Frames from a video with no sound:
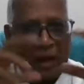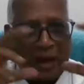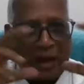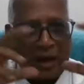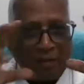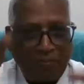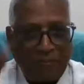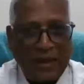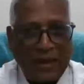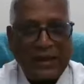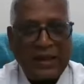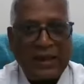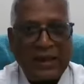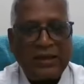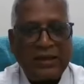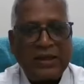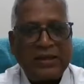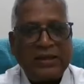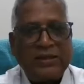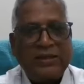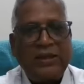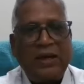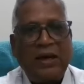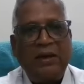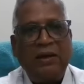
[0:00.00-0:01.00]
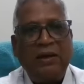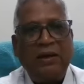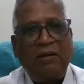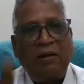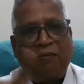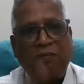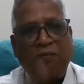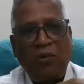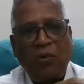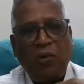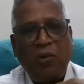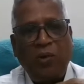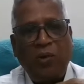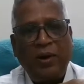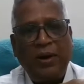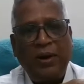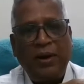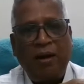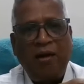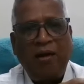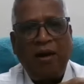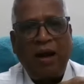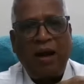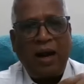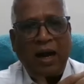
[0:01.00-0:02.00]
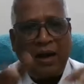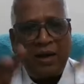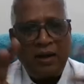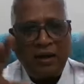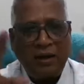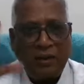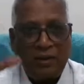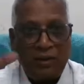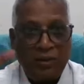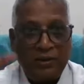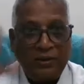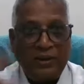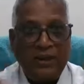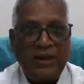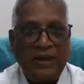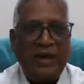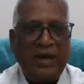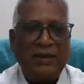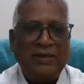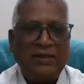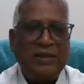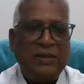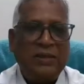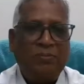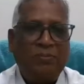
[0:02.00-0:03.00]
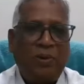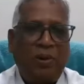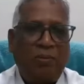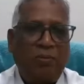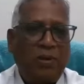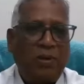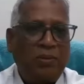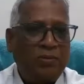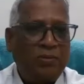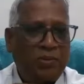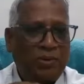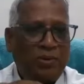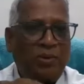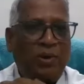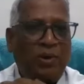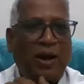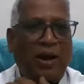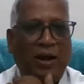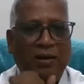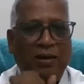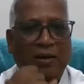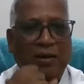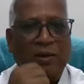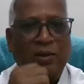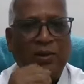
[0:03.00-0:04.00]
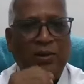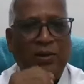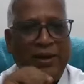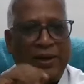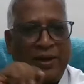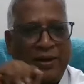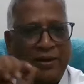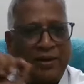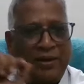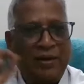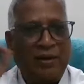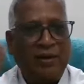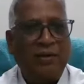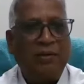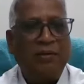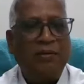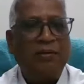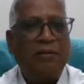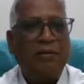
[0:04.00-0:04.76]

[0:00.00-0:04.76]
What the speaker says: my understanding of Lohia and looking at this problem through Lohian.